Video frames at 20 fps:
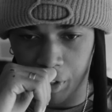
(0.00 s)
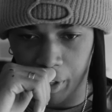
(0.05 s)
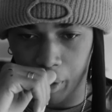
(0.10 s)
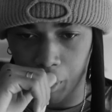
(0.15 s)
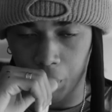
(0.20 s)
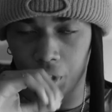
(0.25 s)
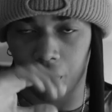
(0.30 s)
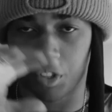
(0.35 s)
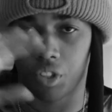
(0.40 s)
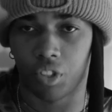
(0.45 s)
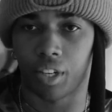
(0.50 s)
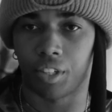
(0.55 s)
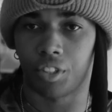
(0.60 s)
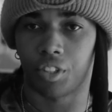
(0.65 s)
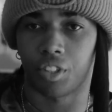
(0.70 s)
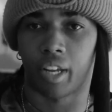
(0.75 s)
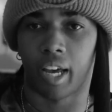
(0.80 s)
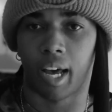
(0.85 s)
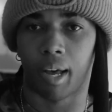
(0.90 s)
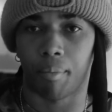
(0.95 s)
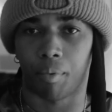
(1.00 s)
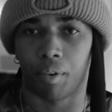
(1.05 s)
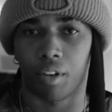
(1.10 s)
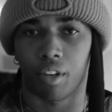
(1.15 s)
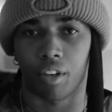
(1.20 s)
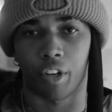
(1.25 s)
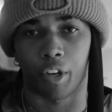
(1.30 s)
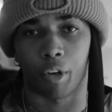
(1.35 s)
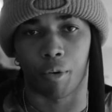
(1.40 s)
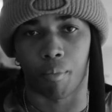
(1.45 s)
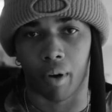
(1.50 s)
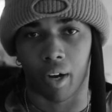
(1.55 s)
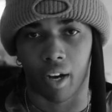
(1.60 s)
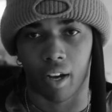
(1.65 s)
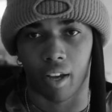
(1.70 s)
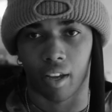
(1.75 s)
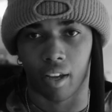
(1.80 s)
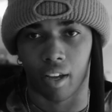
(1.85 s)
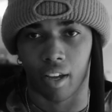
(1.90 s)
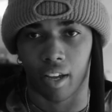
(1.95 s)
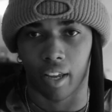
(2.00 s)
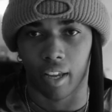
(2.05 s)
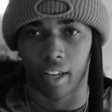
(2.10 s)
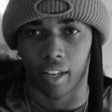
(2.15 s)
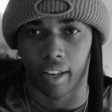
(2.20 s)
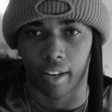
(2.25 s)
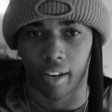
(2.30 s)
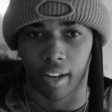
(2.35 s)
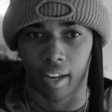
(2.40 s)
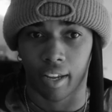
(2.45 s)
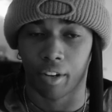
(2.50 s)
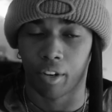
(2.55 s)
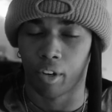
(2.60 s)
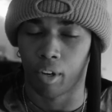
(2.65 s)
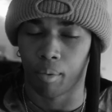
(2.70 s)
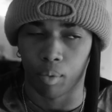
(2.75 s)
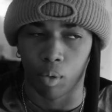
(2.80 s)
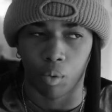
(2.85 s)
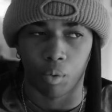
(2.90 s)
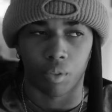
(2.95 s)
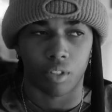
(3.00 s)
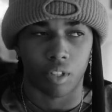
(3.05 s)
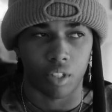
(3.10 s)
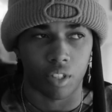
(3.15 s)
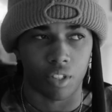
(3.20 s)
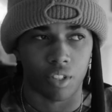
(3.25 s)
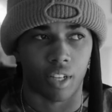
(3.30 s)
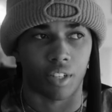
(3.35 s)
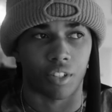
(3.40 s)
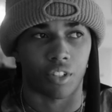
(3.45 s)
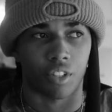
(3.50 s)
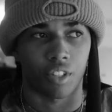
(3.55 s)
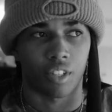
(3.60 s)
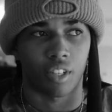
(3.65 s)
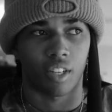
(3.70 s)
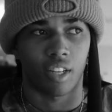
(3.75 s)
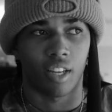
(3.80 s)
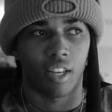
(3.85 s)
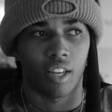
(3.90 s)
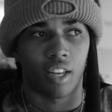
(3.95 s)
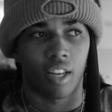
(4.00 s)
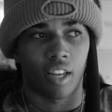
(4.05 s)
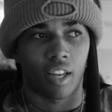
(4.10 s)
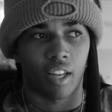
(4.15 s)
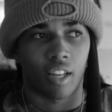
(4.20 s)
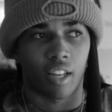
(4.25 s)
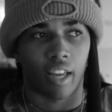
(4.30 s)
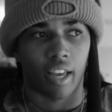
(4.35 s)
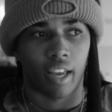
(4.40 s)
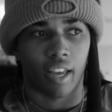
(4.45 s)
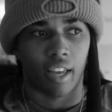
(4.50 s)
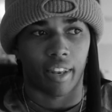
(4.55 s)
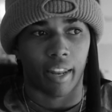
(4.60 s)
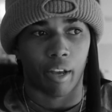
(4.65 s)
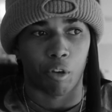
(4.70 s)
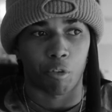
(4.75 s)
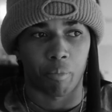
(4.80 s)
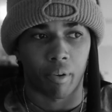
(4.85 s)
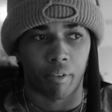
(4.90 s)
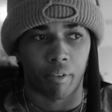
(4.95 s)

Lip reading: there was a session happening nearby, and I ended up going to the session, and that was my